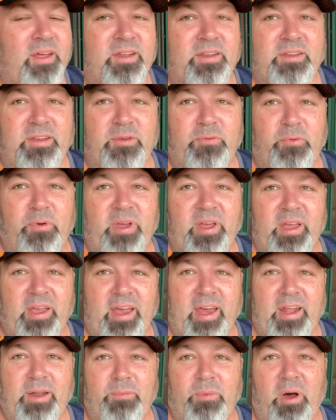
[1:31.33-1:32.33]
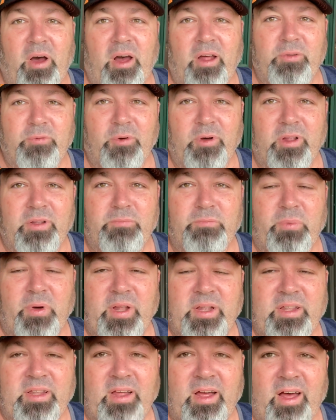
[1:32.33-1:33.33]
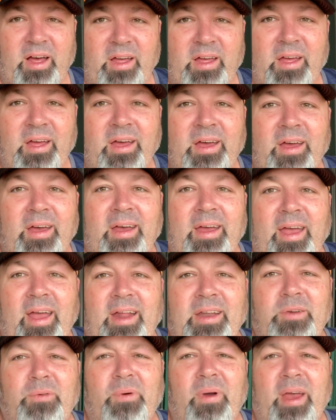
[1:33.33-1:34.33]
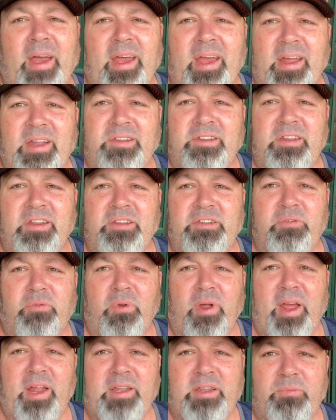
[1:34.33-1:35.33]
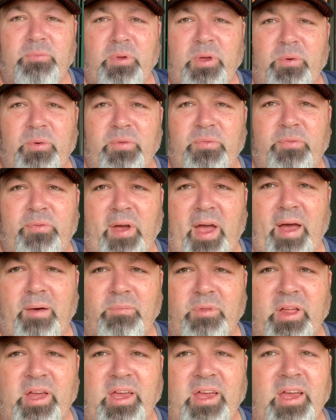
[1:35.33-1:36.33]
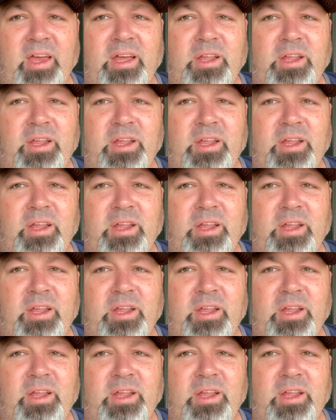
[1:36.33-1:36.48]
See if we can get him on one. But anyway, it's just great to be with family.